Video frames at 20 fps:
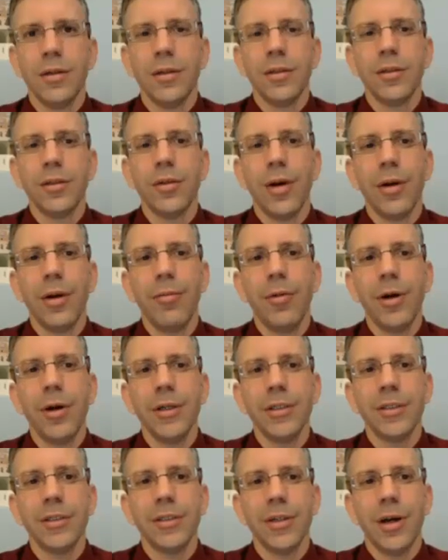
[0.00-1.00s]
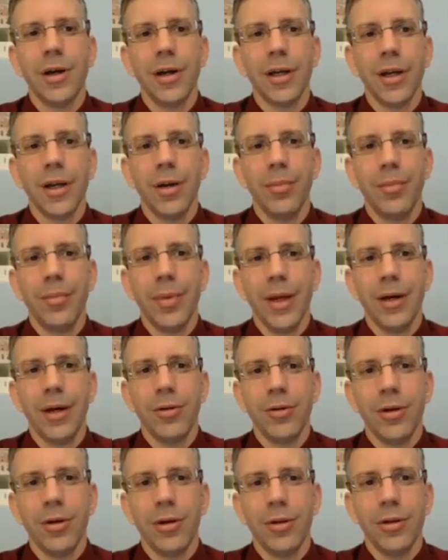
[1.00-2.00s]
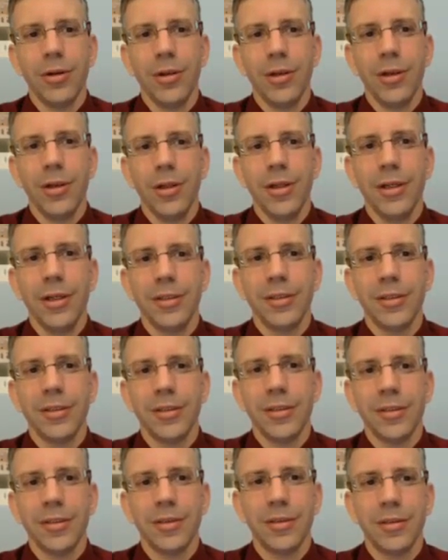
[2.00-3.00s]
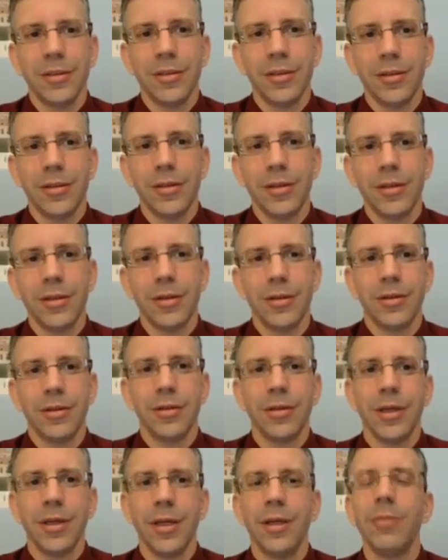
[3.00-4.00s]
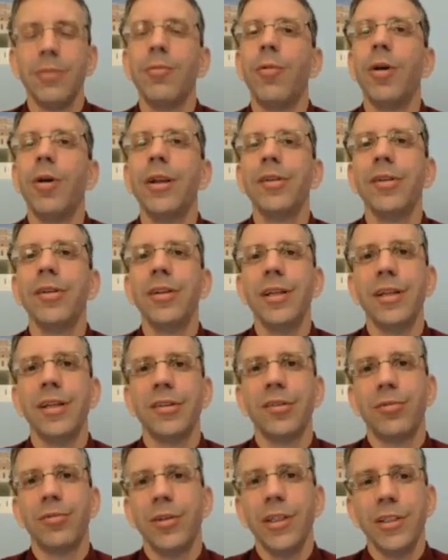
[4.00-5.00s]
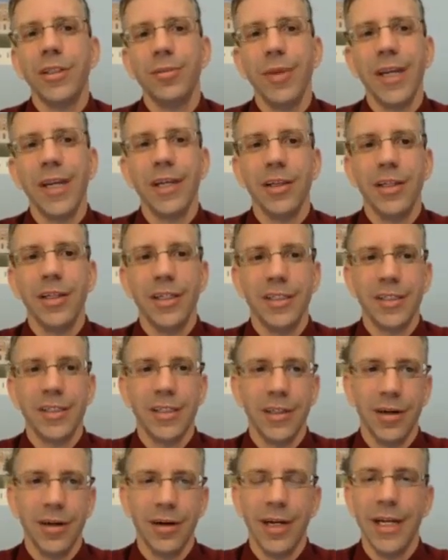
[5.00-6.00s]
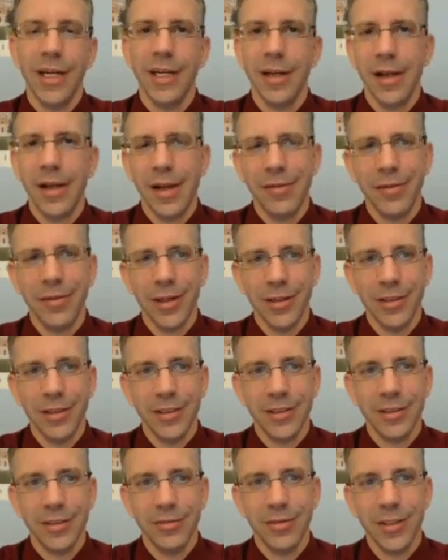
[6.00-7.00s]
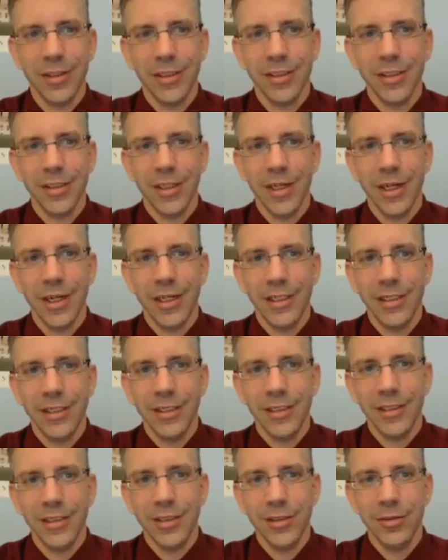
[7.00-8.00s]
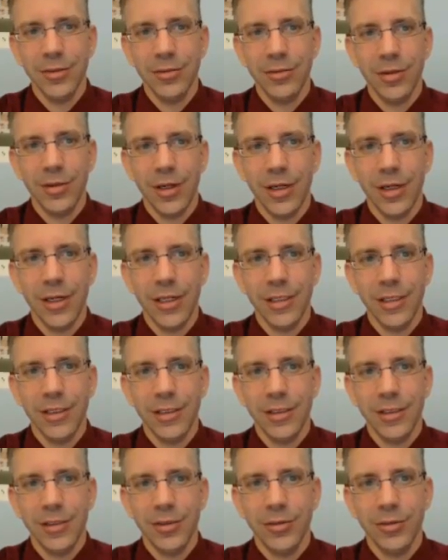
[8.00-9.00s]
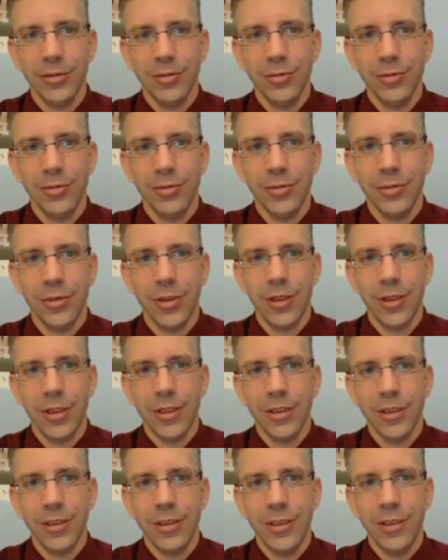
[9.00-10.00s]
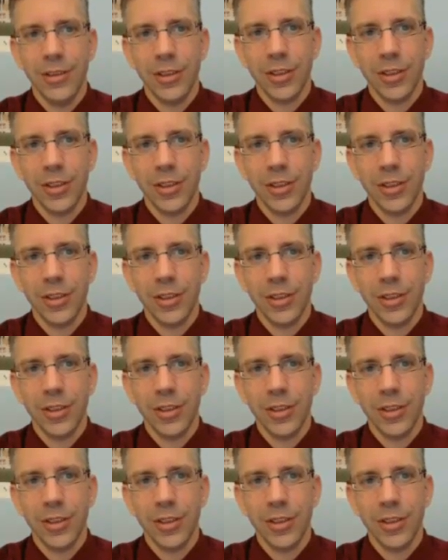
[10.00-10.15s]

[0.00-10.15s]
So I want to talk about lists. Okay, what is a list? Well, let's make a list, all right? I've got a list of things that I need to do. I need to teach